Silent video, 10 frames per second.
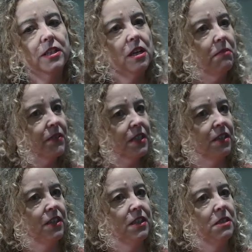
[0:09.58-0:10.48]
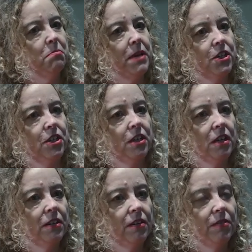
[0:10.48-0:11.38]
ground-up studies
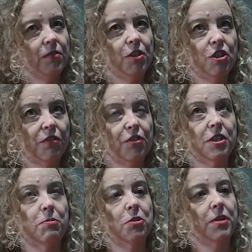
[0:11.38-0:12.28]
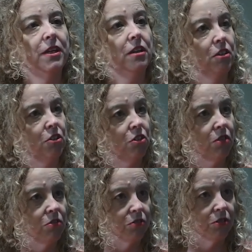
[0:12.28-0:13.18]
measure the difference between a
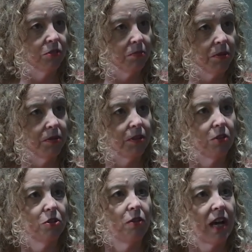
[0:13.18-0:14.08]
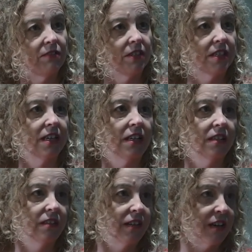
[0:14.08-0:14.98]
control group, those who haven't
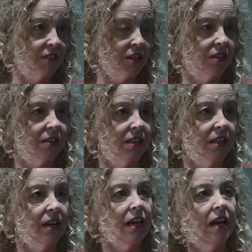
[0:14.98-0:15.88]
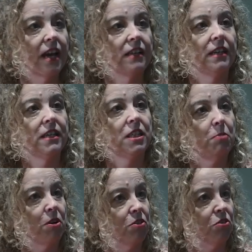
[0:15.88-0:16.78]
seen the advertising, and an
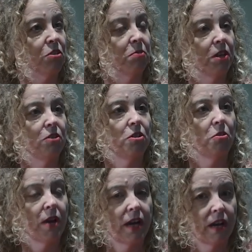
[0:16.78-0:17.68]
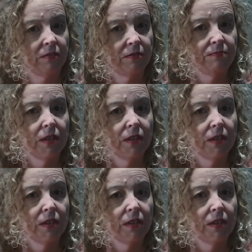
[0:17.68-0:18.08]
exposed group, those who have.